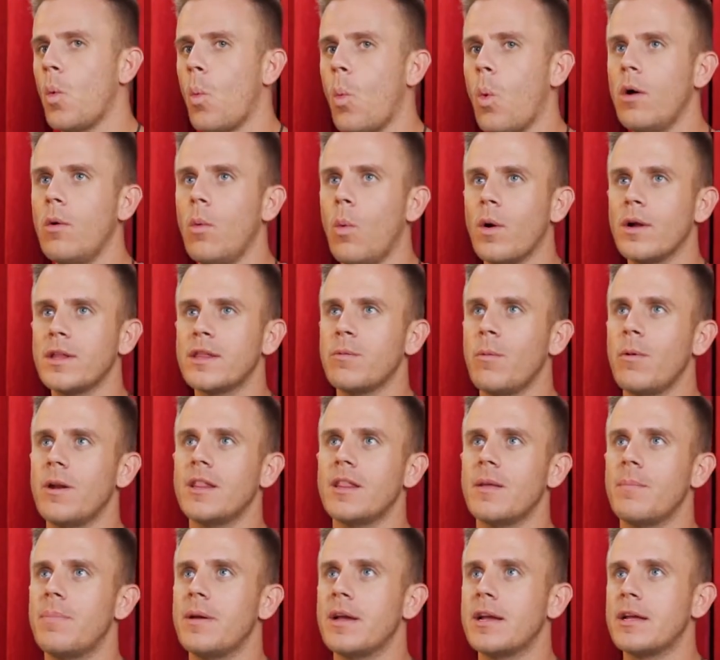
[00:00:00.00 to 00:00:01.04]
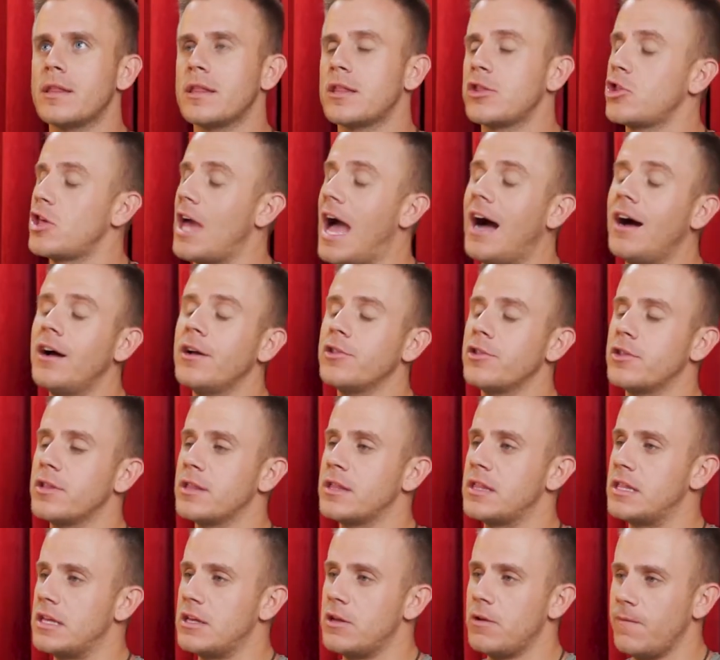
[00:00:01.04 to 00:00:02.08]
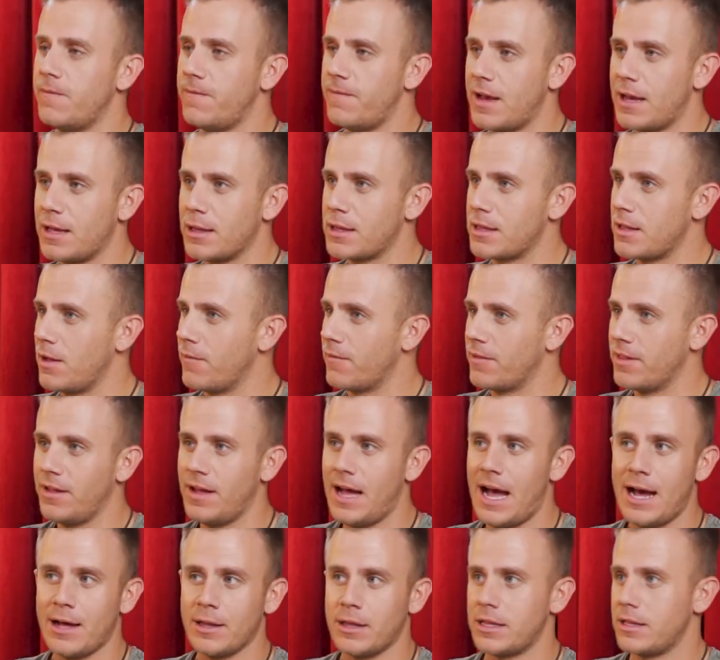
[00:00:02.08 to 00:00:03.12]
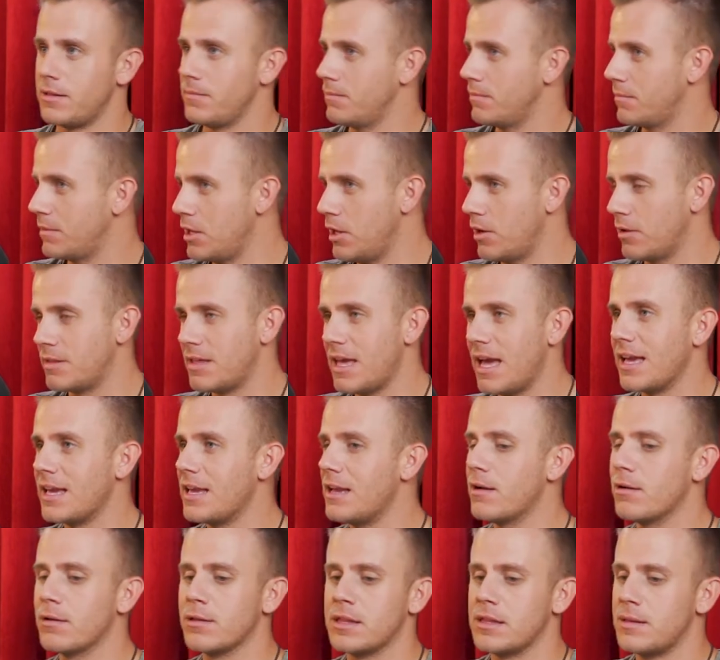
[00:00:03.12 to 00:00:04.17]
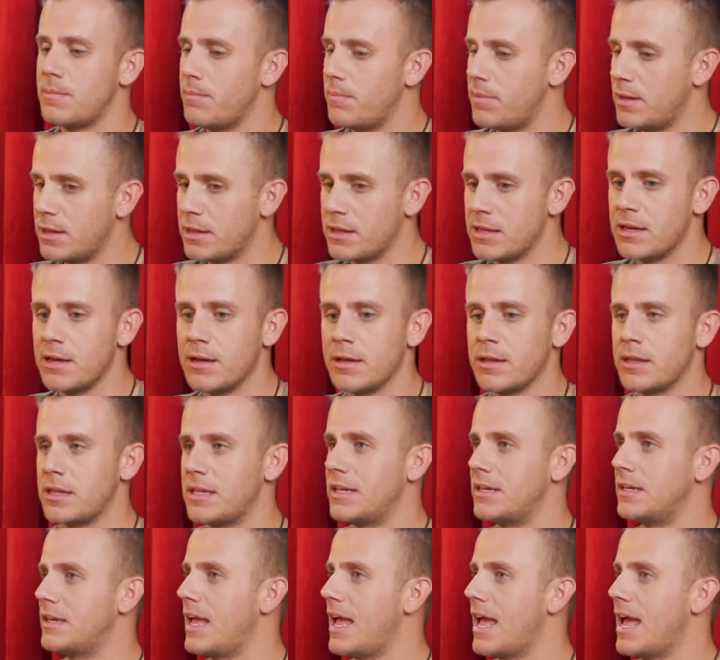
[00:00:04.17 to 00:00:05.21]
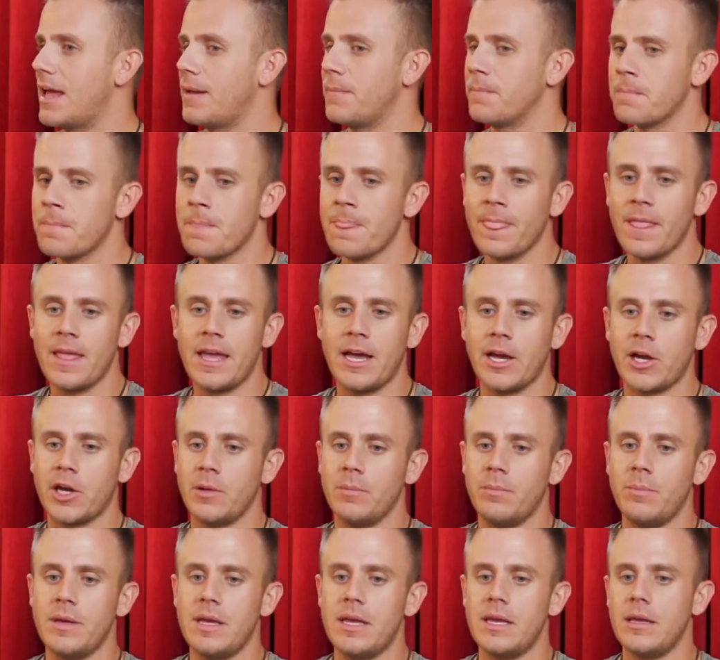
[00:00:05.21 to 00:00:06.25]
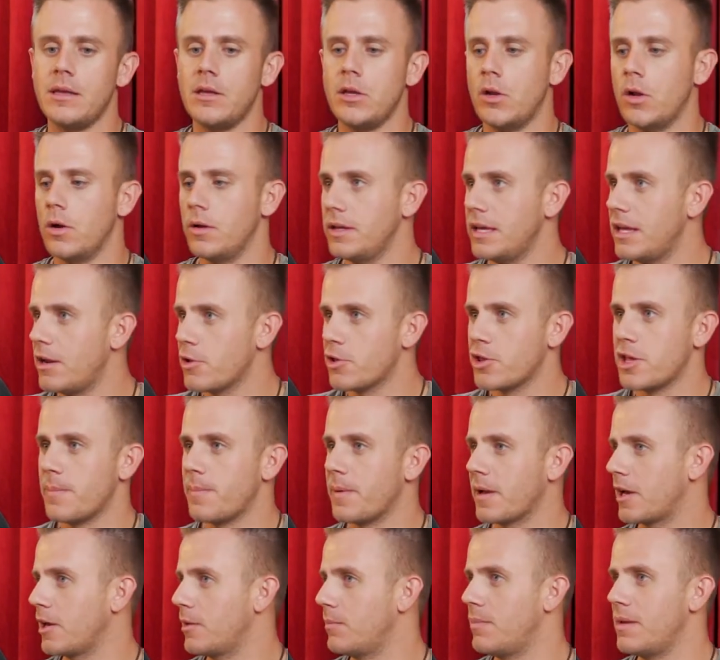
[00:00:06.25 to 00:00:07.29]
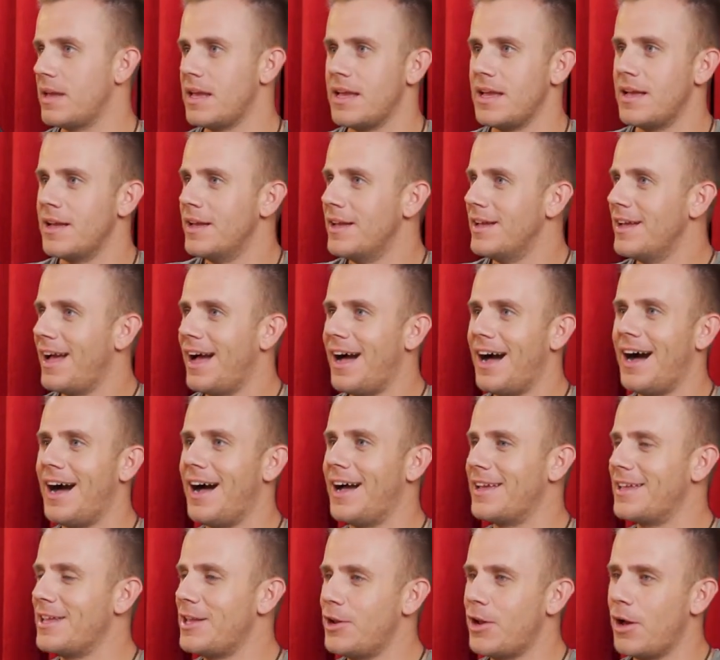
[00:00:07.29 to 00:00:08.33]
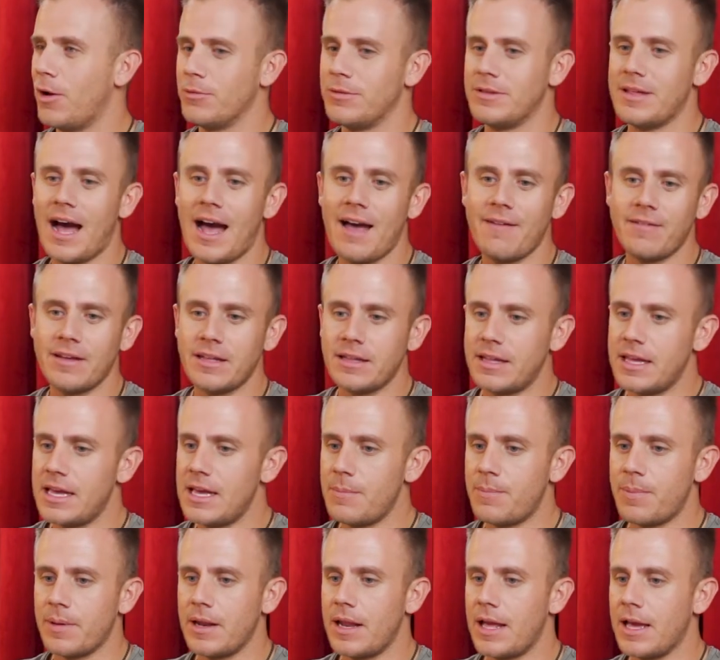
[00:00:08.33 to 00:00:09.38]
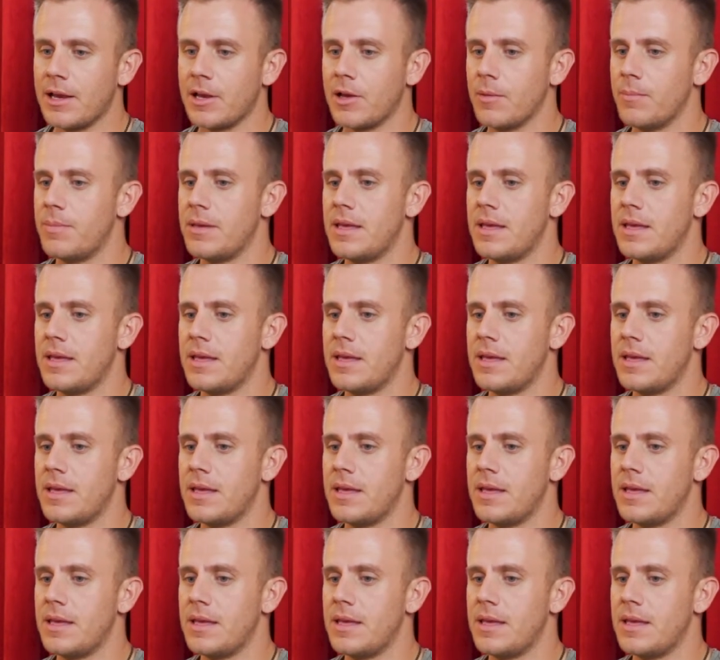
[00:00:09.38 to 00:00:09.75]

What's one of the biggest challenges that you faced over the last 10 years in business? And it could be leadership. It could be diving deep. It could